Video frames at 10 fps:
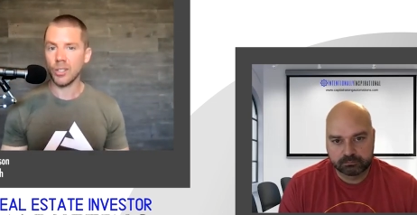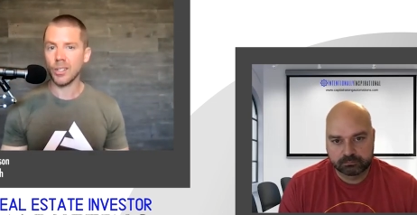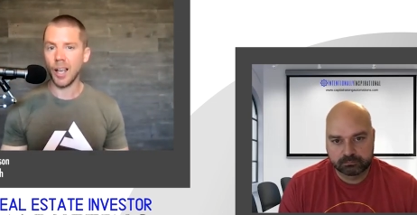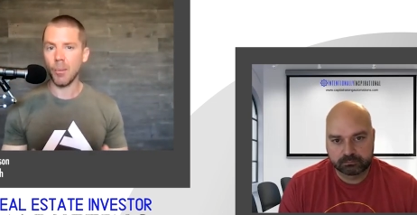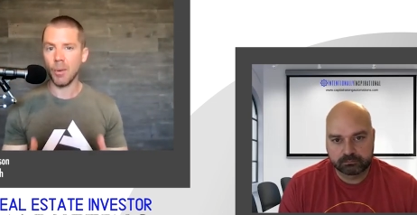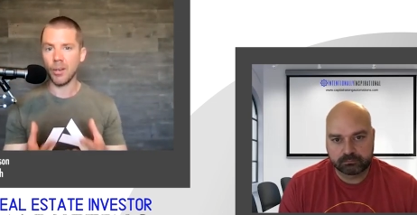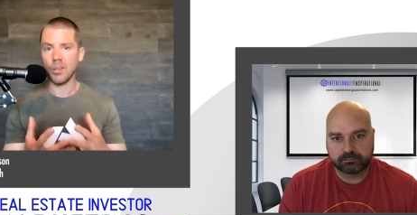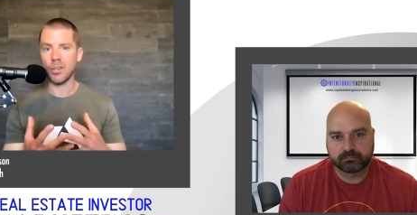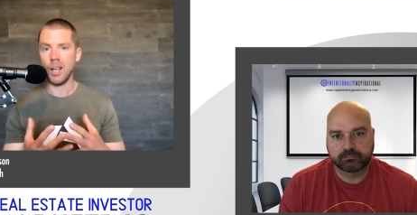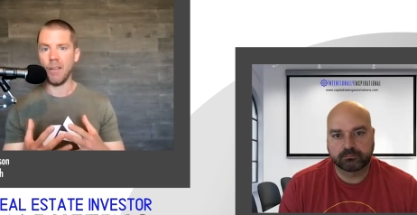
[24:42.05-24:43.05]

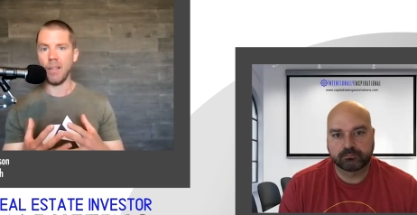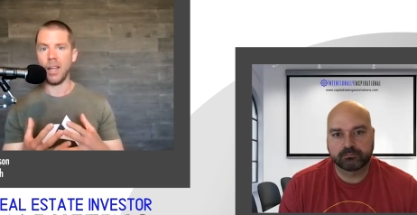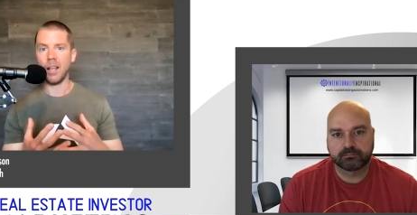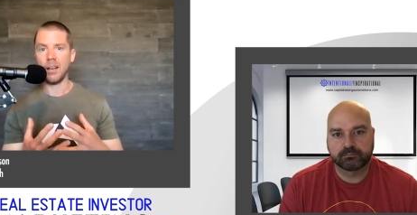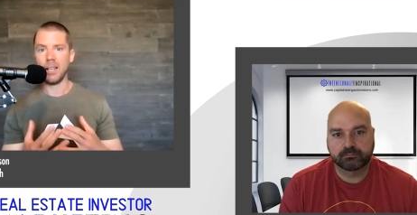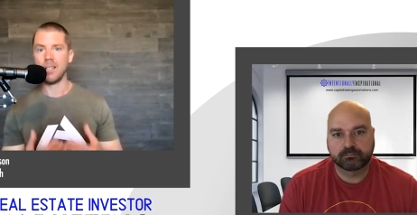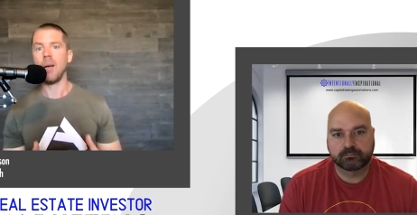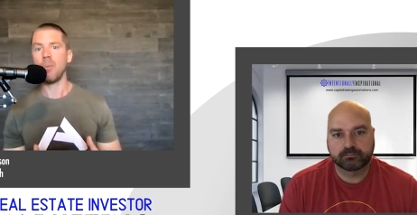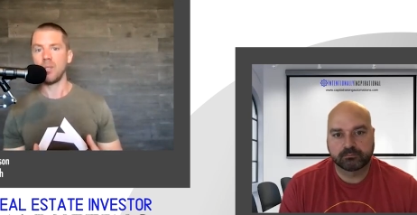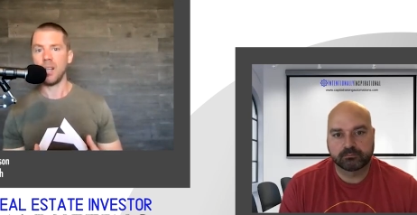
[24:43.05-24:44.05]
Speaker 1: excitement and then it
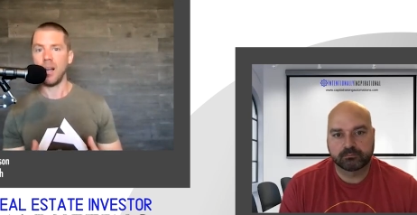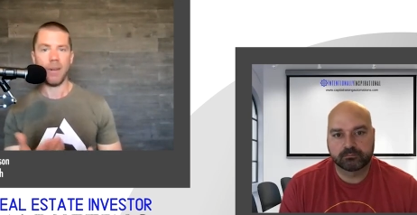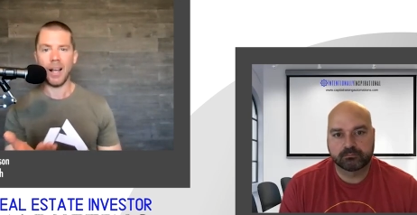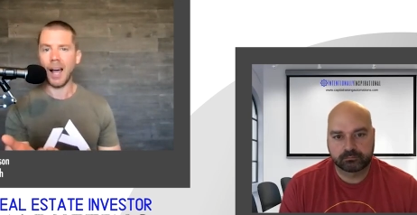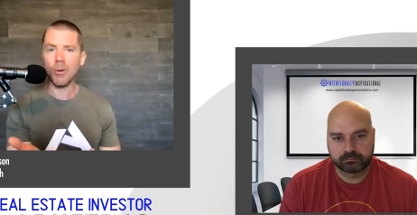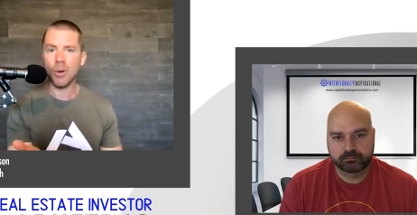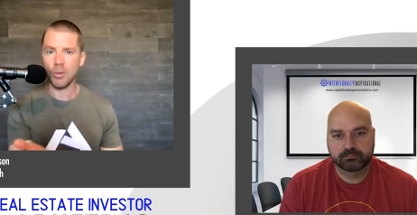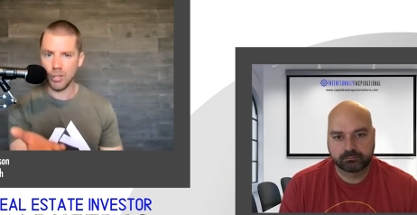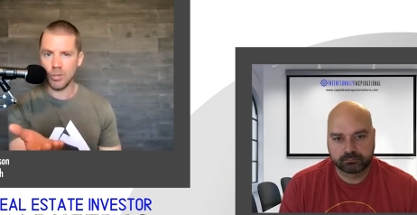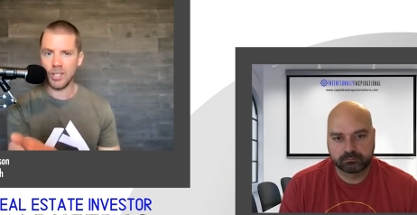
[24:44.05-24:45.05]
tempers off. I don't know.
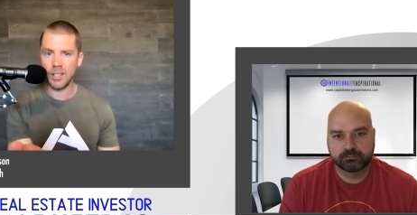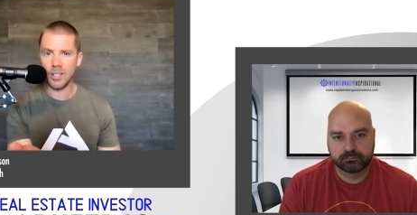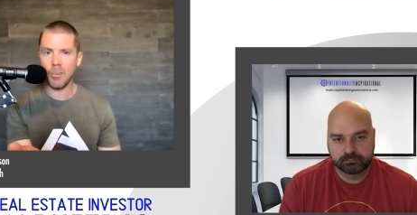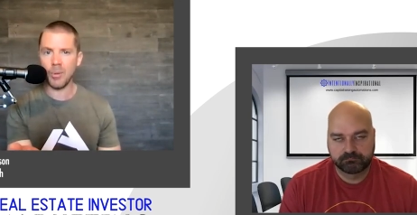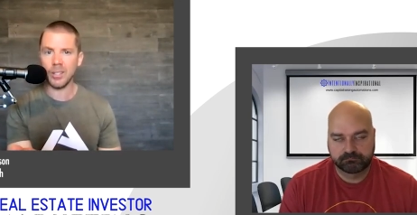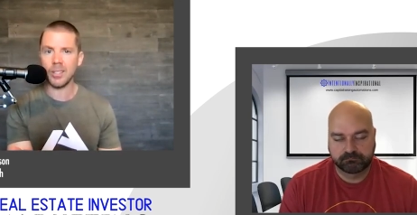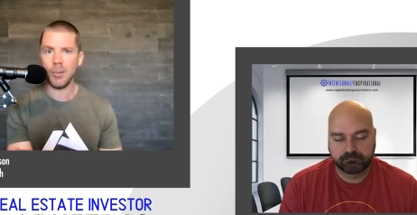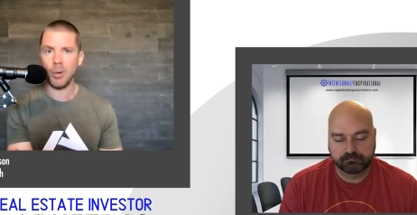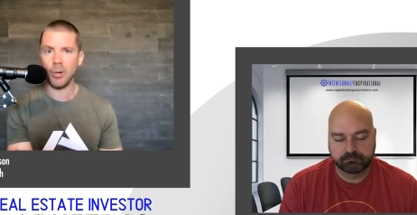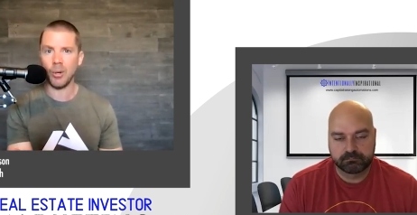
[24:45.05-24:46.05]
Do you see something
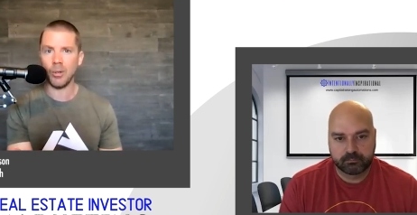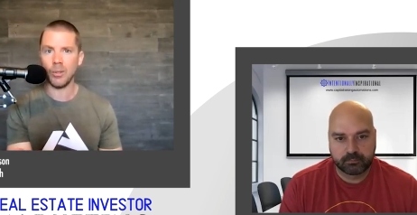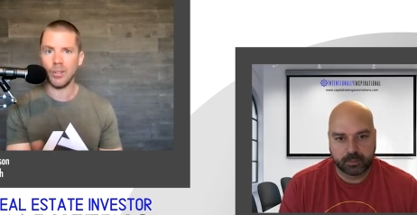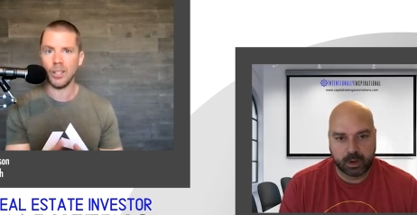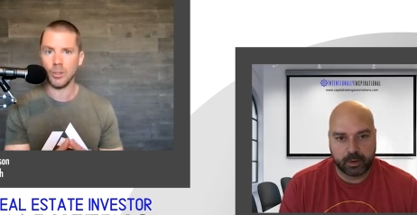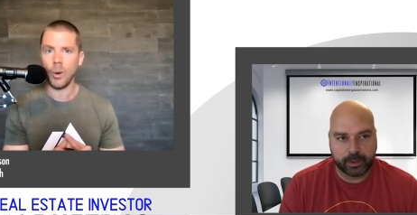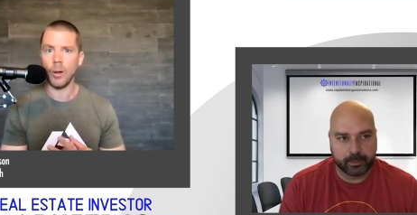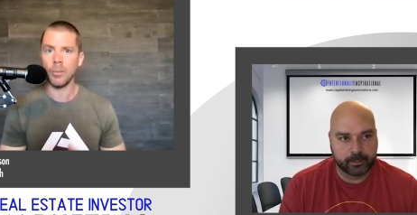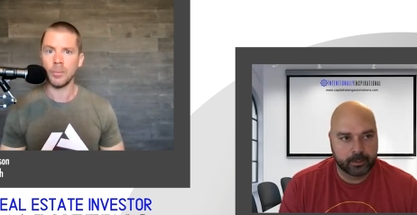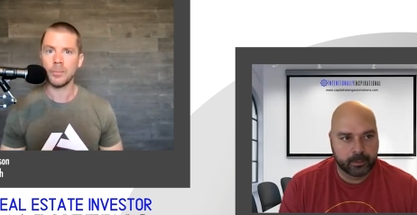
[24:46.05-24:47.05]
similar as well?
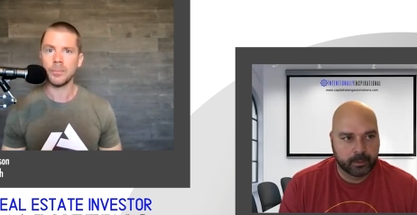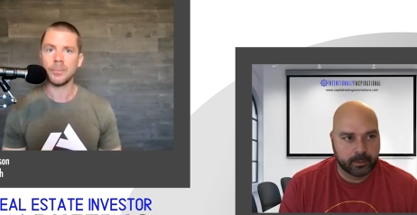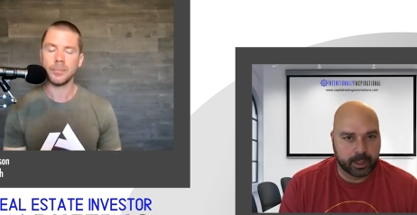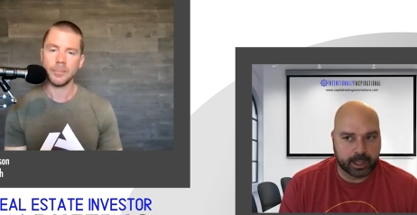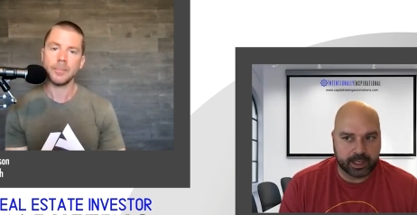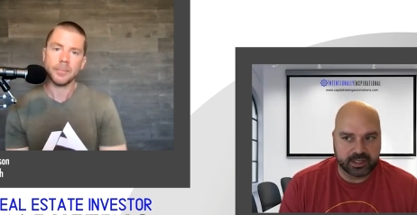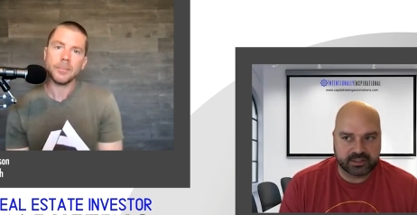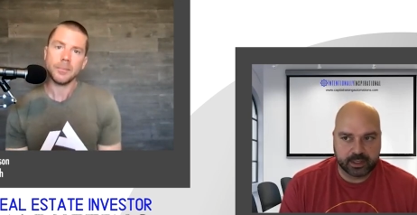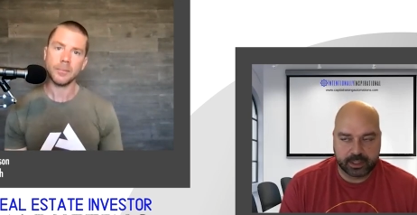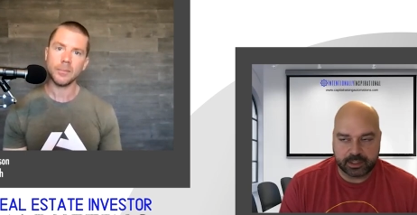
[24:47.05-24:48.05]
Yeah.
Speaker 2: Yeah. And
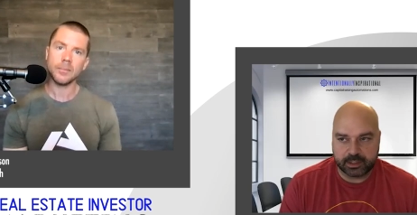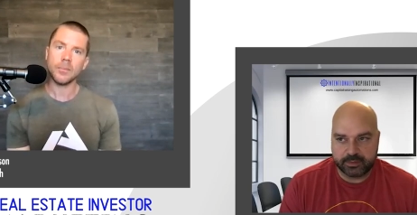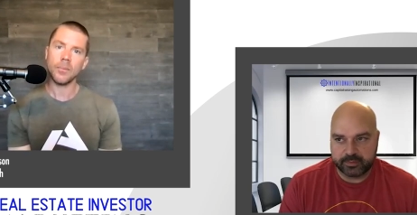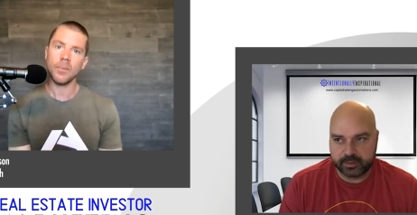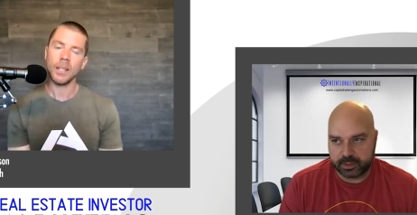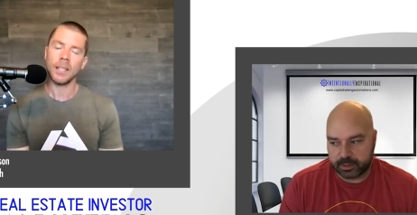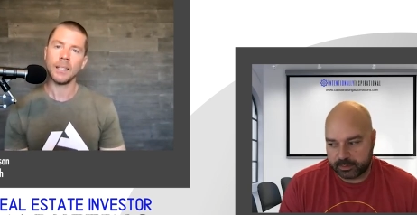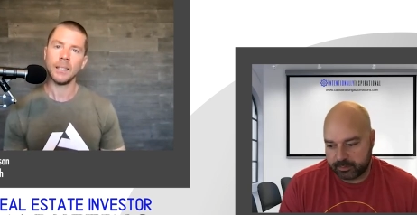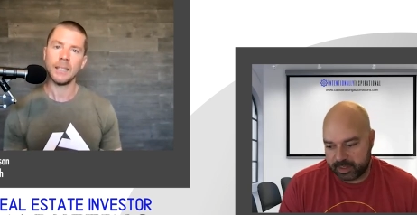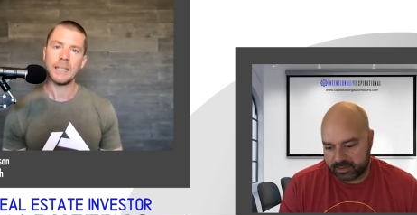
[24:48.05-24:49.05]
it's like, even
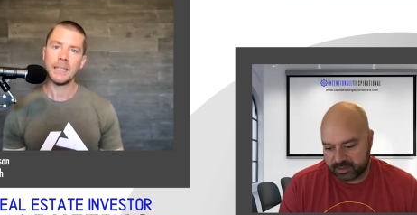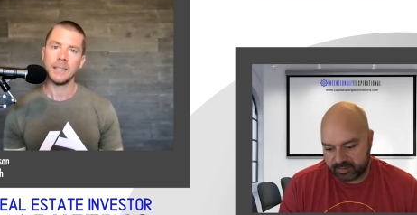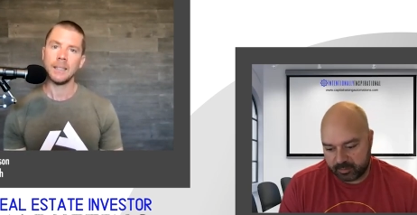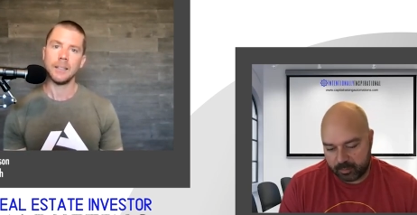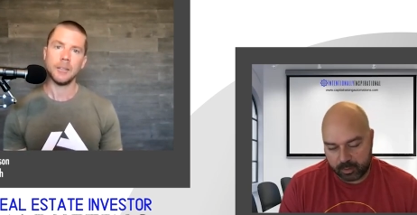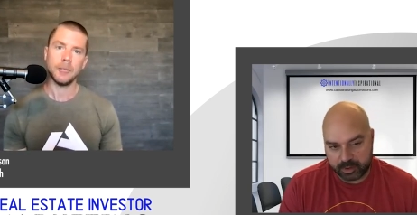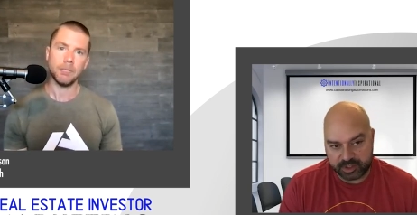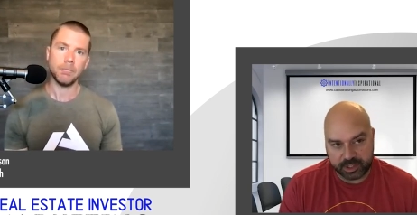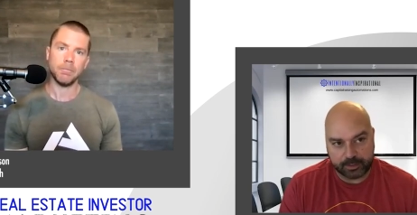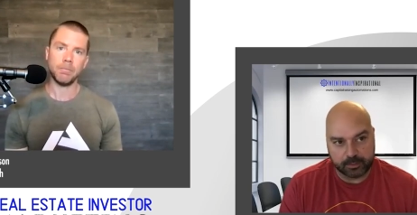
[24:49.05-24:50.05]
to make this more
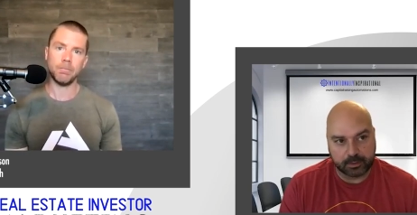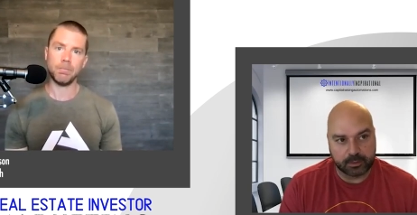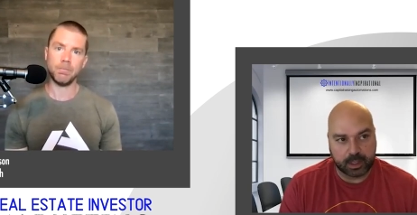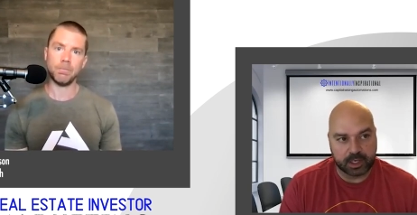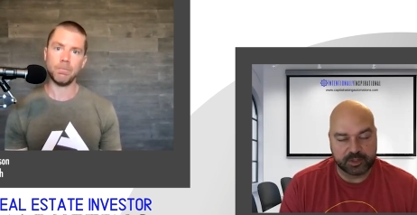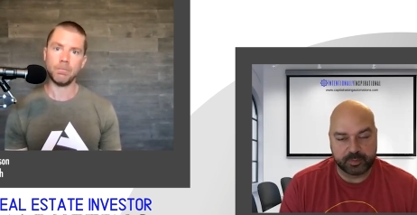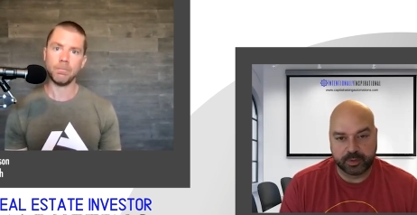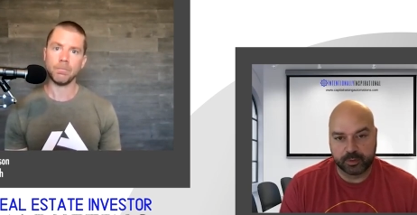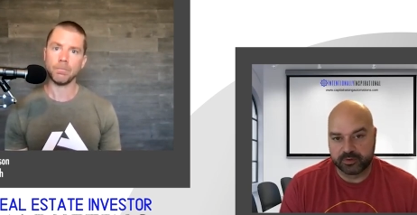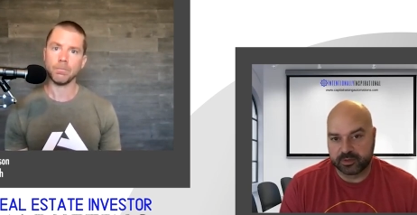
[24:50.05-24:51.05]
general,
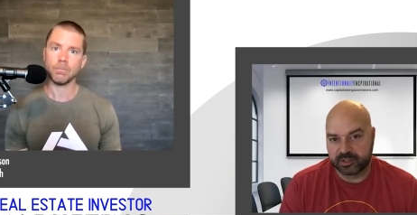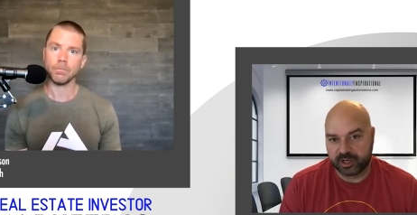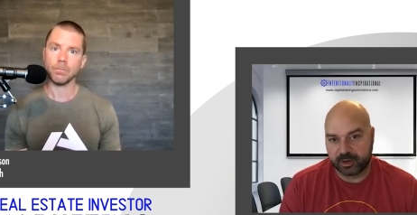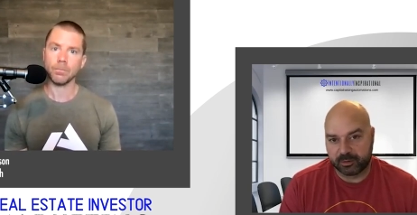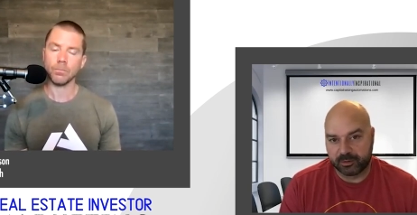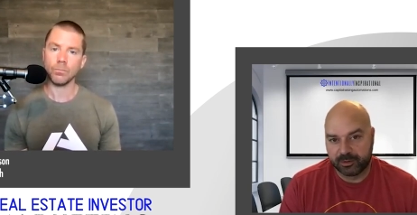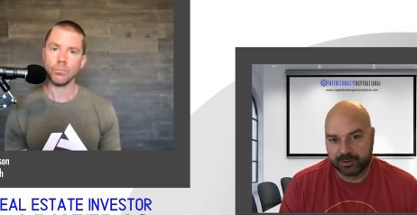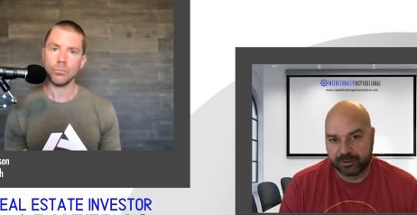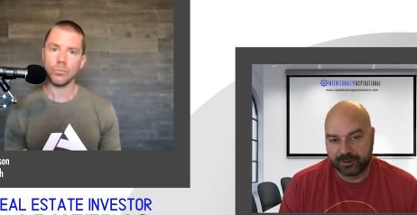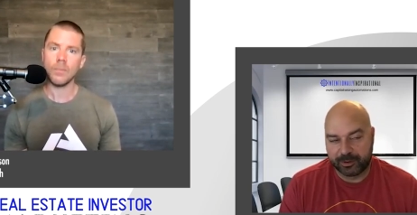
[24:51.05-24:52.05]
entrepreneurs in general,
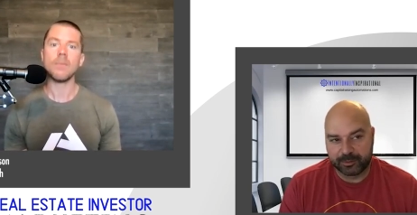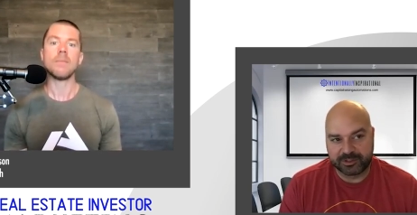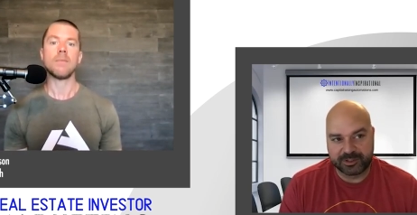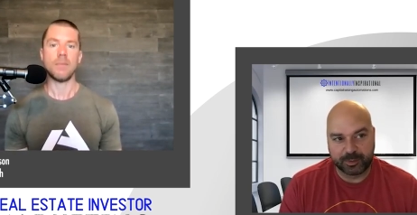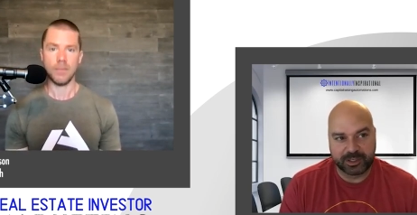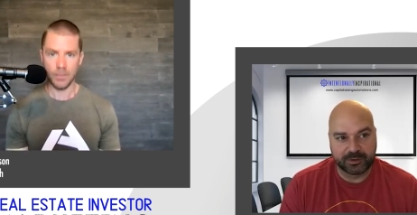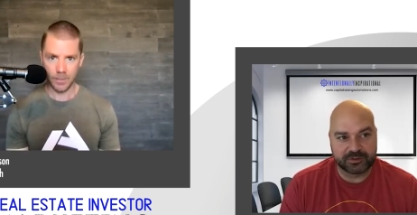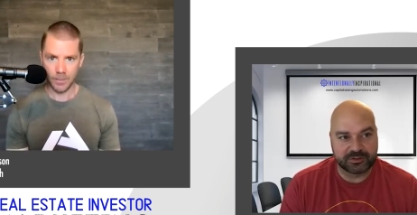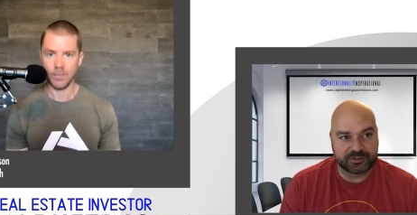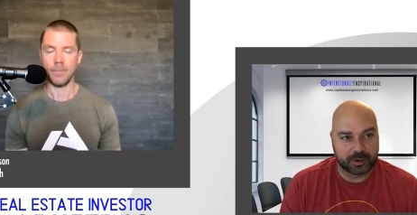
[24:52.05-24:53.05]
right? When somebody
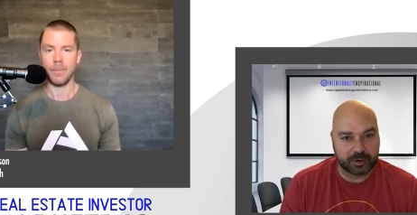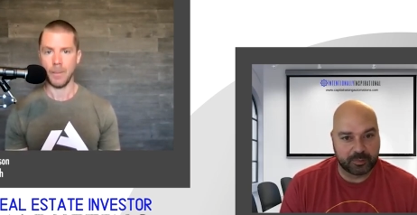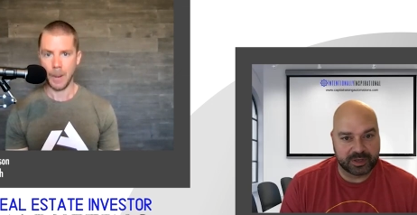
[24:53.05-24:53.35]
goes to start a